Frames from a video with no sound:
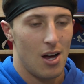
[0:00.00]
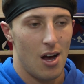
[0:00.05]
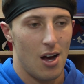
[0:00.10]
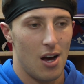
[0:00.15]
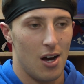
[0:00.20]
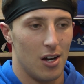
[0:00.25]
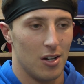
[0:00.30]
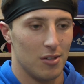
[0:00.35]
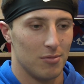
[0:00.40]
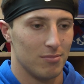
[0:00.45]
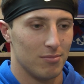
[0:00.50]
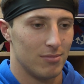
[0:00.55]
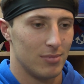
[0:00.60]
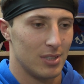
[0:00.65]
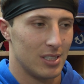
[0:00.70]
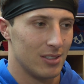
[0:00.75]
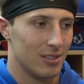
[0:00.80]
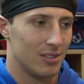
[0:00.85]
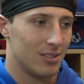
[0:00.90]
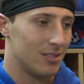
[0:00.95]
um,
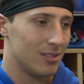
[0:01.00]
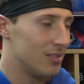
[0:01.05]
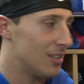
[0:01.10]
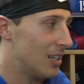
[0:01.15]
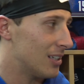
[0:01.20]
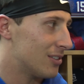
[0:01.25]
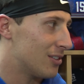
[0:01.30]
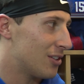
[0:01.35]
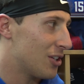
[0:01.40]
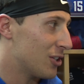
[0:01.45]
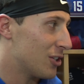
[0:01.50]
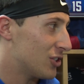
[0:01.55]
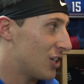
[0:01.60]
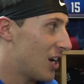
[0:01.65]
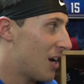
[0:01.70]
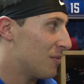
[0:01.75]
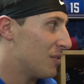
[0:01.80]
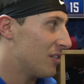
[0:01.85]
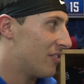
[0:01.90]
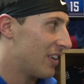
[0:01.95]
because that's their
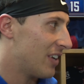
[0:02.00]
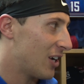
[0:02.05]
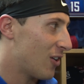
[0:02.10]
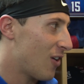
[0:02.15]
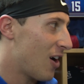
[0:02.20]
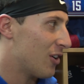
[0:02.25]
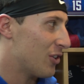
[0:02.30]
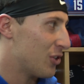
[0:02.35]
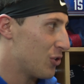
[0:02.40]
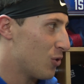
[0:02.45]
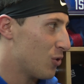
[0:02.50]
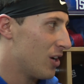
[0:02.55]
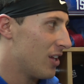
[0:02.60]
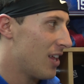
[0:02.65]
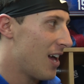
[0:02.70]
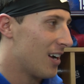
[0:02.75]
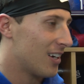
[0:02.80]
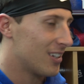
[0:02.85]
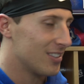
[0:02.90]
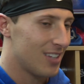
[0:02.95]
job to figure out and do all
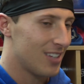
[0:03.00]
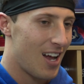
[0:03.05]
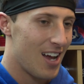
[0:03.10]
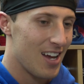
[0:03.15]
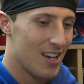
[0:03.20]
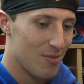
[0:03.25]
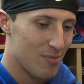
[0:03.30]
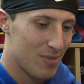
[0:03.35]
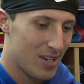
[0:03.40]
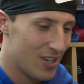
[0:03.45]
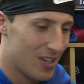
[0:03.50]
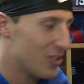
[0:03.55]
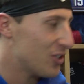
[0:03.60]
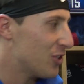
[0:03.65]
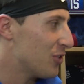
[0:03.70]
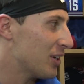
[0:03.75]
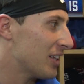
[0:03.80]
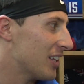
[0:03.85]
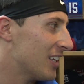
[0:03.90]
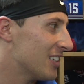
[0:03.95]
that because I am here
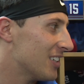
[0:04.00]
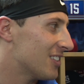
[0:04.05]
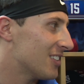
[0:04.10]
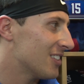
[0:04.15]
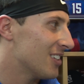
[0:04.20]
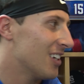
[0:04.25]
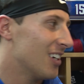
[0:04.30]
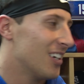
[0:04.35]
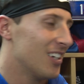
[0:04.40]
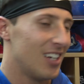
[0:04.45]
doing this.